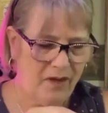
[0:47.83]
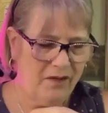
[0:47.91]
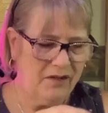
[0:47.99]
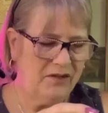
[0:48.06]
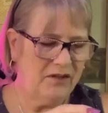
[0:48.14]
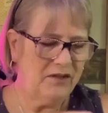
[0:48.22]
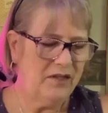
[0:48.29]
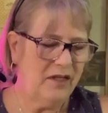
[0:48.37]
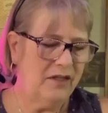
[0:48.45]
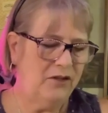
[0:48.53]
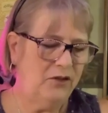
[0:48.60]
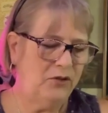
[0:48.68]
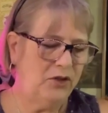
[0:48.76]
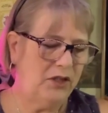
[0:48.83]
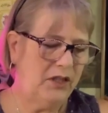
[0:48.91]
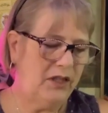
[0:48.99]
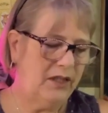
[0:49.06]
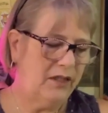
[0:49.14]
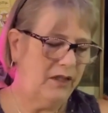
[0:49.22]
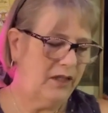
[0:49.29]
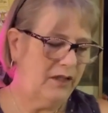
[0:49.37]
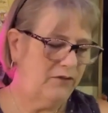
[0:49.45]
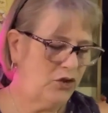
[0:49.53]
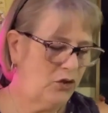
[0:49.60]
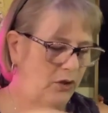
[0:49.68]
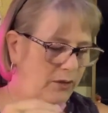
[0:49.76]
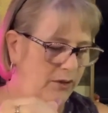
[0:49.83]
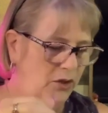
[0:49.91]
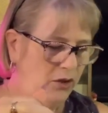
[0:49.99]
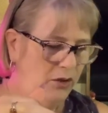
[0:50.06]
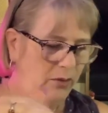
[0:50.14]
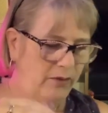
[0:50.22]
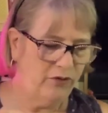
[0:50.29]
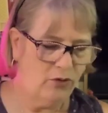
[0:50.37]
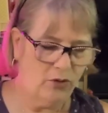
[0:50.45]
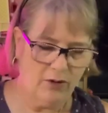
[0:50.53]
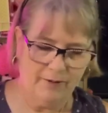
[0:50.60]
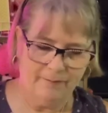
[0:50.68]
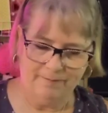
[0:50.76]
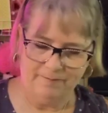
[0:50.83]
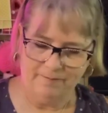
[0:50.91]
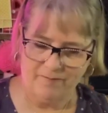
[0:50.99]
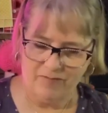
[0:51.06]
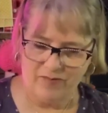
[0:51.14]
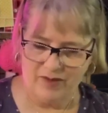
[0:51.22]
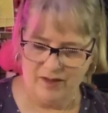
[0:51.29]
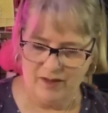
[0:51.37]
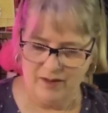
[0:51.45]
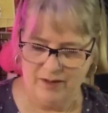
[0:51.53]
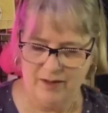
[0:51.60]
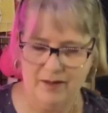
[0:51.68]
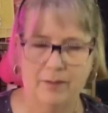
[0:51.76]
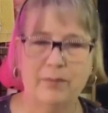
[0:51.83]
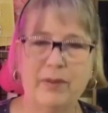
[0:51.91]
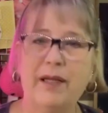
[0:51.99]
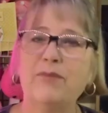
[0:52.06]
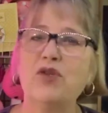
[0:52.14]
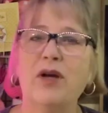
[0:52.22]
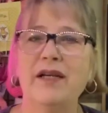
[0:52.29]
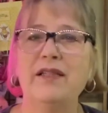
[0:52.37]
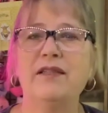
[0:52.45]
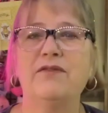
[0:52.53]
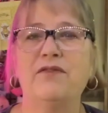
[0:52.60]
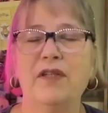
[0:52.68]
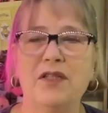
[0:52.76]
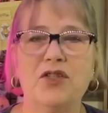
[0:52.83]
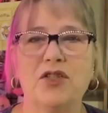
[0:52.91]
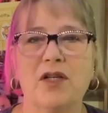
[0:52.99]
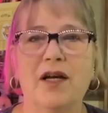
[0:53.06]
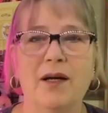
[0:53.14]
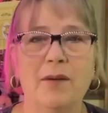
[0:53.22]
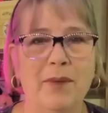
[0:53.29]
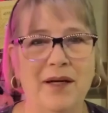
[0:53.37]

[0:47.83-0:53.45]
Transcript: this is not a new tea. I think I've shown it to you before, um, but I'm trying to finish up